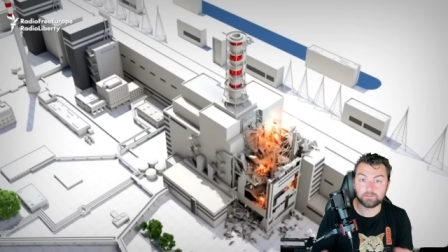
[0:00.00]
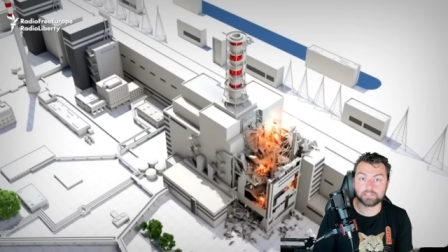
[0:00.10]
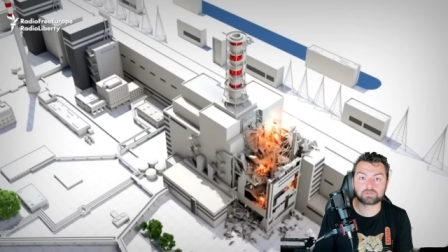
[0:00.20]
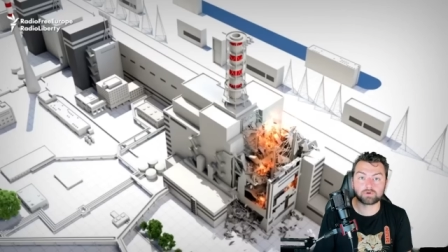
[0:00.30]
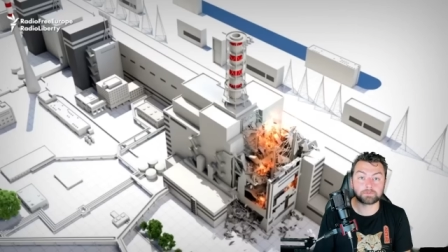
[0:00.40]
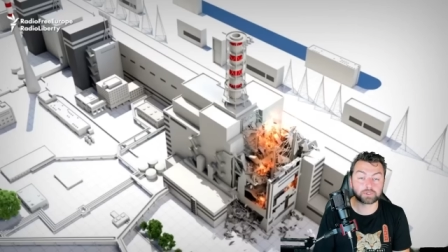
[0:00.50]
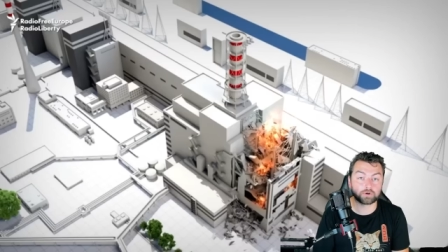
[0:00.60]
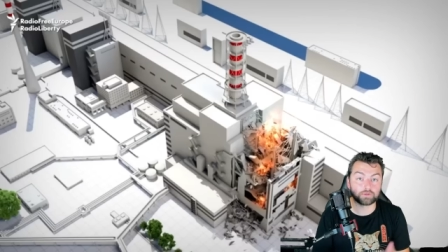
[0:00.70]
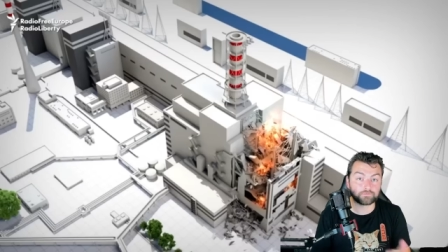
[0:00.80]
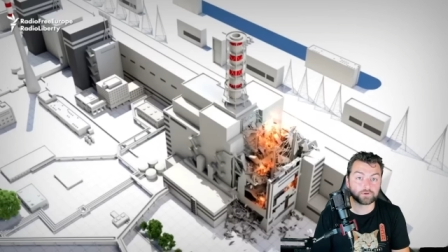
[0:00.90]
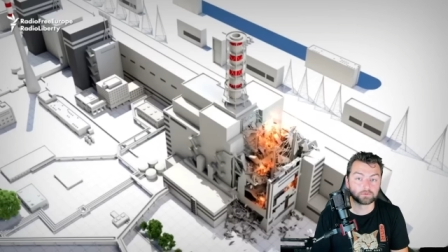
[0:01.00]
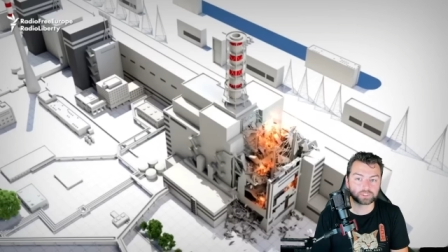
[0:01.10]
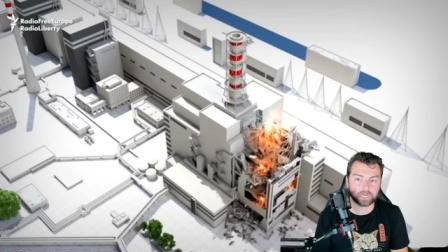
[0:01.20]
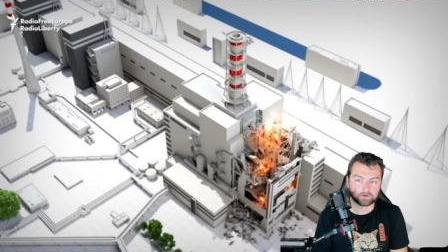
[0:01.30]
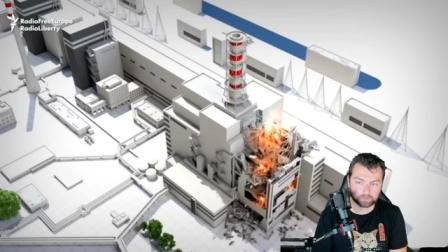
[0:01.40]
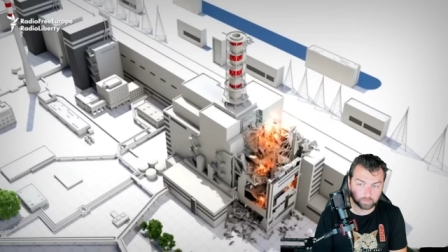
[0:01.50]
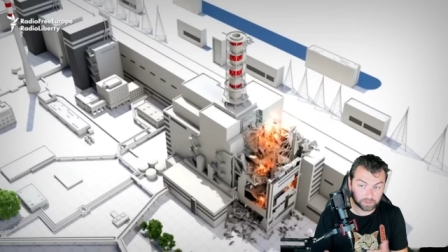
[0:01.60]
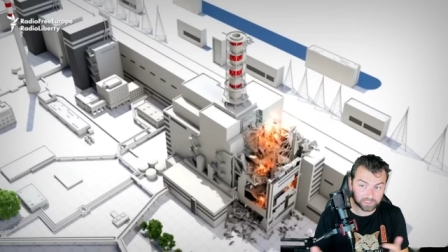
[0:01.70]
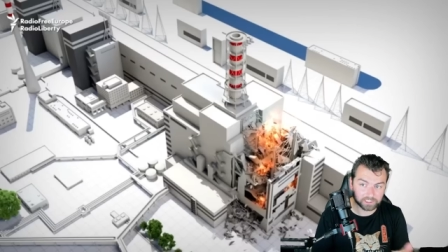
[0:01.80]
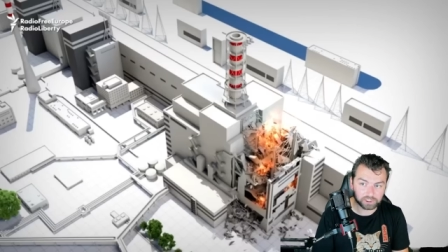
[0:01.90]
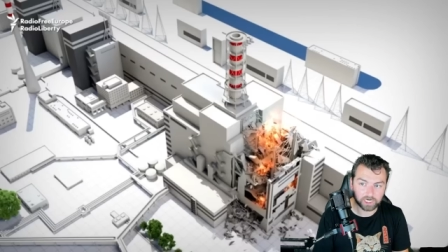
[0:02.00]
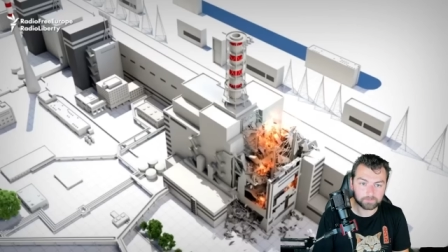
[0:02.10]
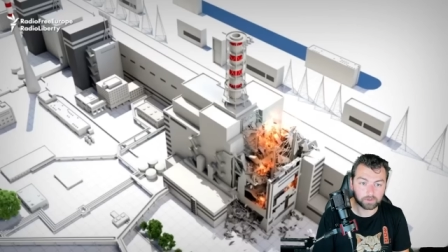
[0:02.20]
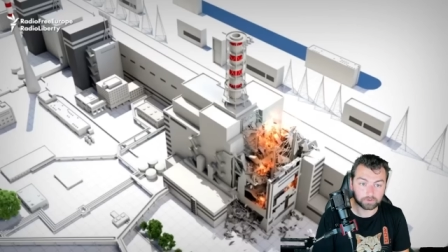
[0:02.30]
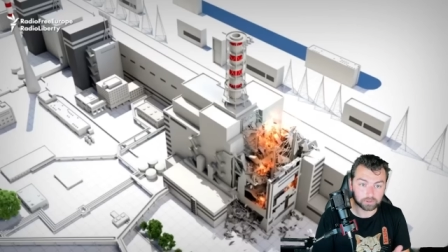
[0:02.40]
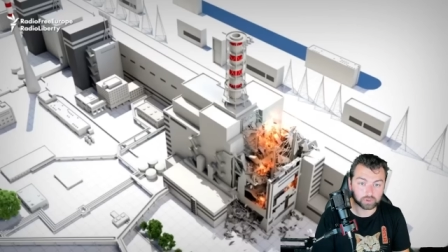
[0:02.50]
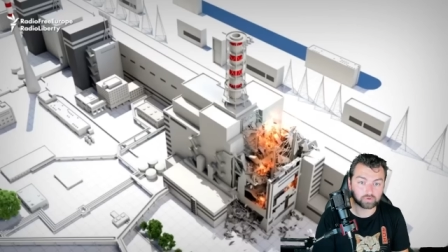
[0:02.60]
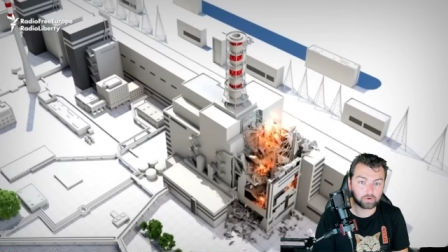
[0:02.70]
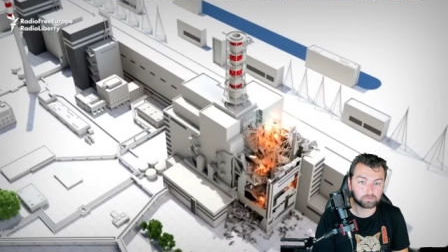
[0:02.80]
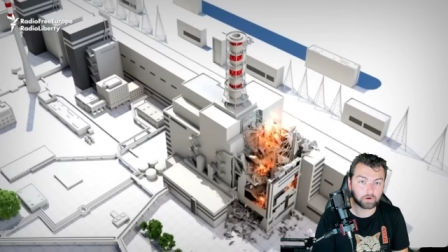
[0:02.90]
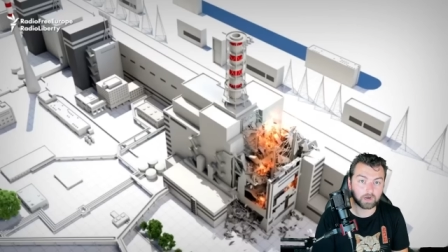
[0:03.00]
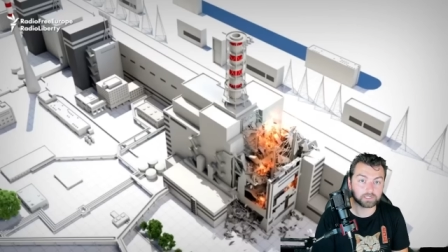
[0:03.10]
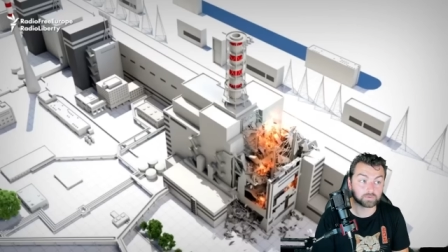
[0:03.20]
This ruptured all the fuel channels, which then jammed all the control rods,